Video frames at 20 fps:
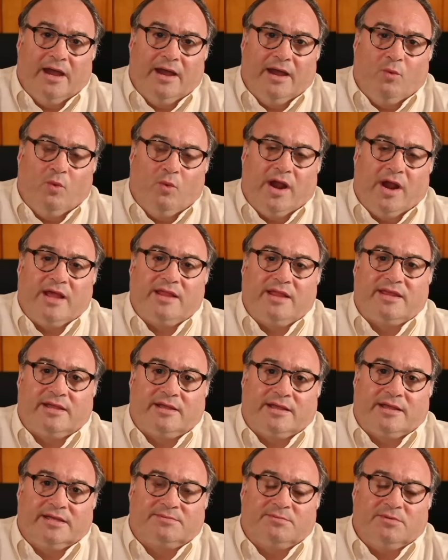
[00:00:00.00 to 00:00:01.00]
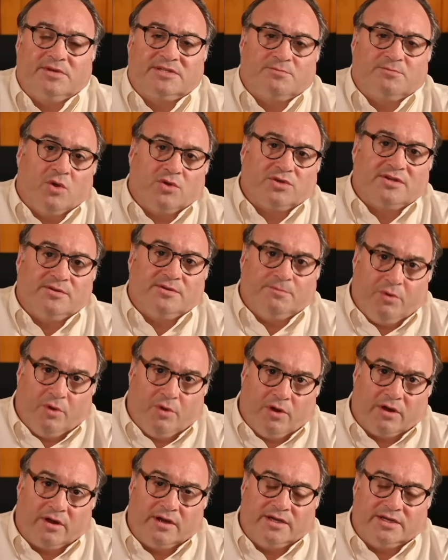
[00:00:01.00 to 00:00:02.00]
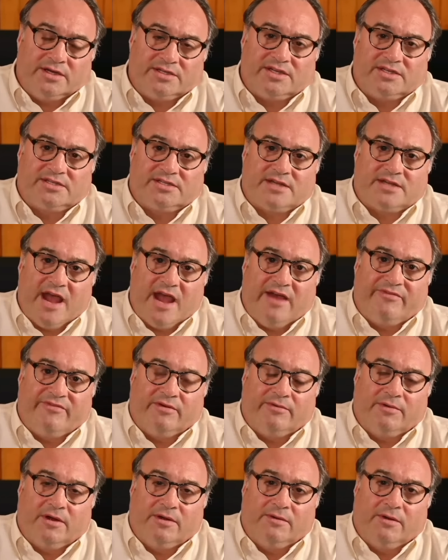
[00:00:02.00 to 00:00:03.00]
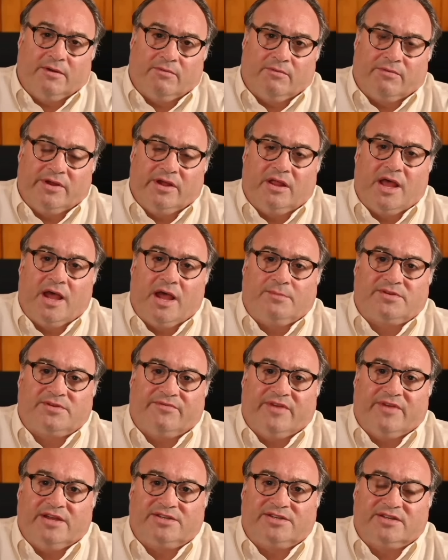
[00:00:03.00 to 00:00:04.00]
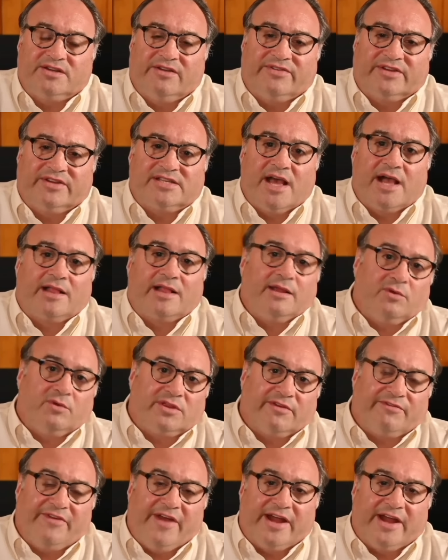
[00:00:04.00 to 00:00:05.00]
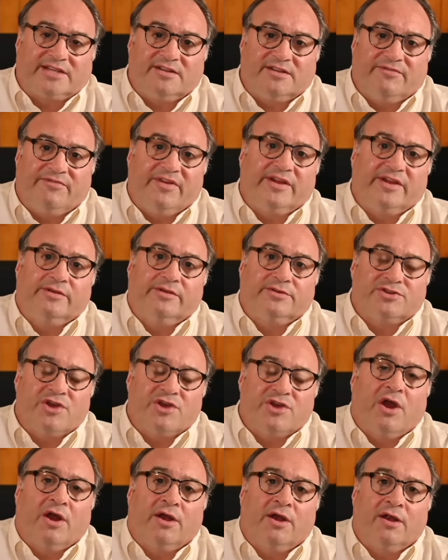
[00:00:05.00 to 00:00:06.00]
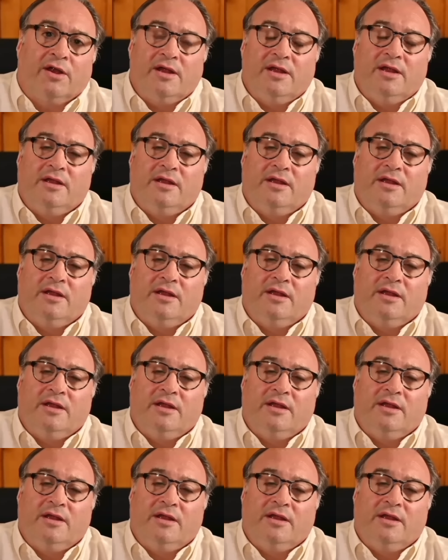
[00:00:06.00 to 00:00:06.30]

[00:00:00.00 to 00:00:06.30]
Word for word: Uh, what I think is, is most important is just to have a, a real observation of exactly what the facts and figures are